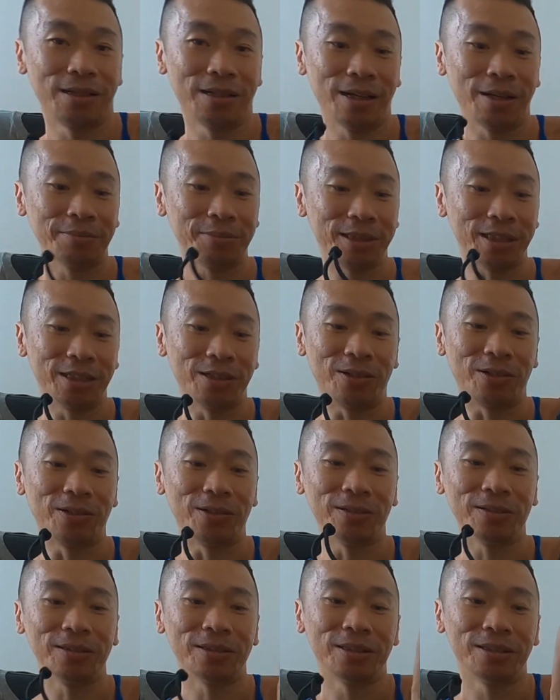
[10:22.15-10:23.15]
empty
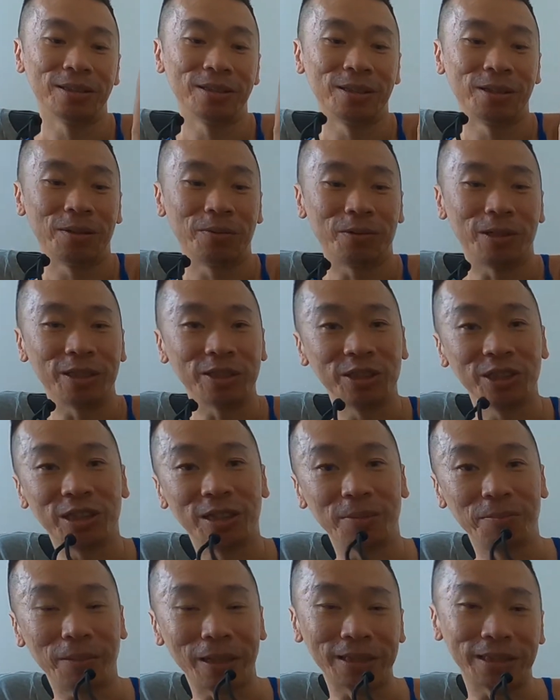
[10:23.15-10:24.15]
hole where you
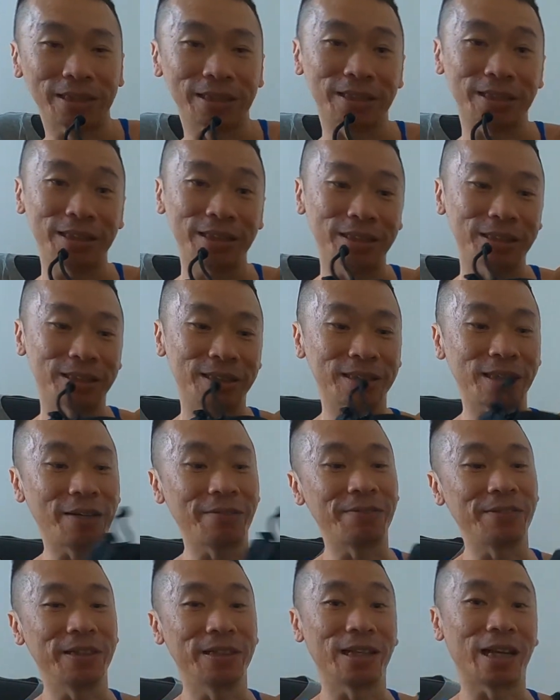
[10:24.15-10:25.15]
could basically
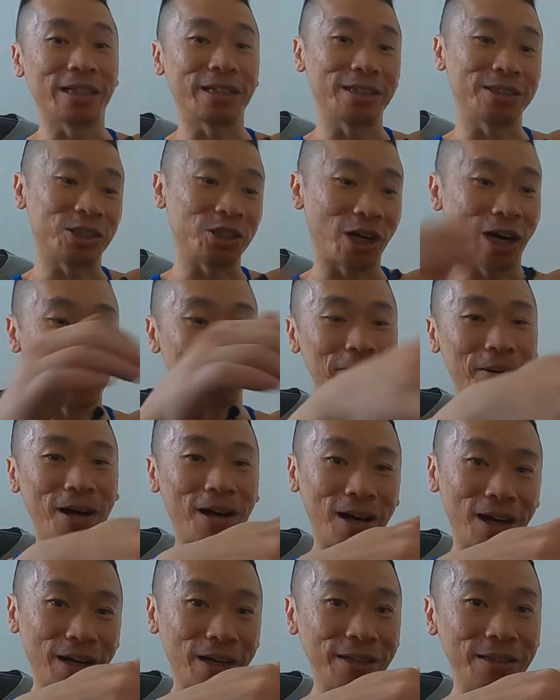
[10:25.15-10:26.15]
stuff in like a
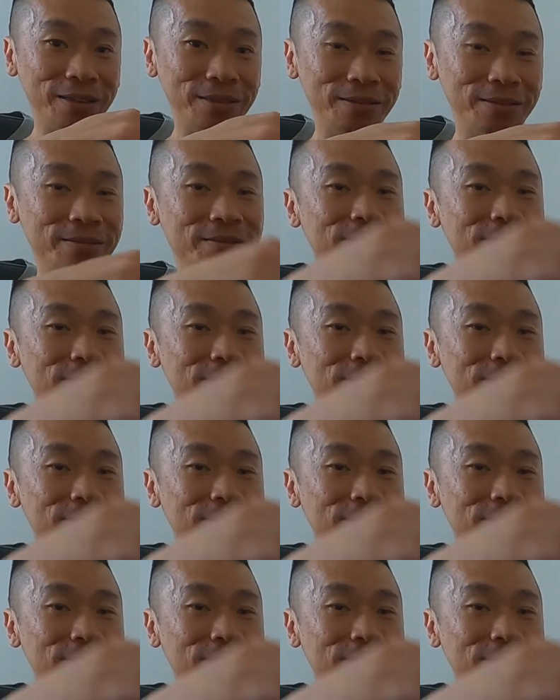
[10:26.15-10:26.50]
tripod,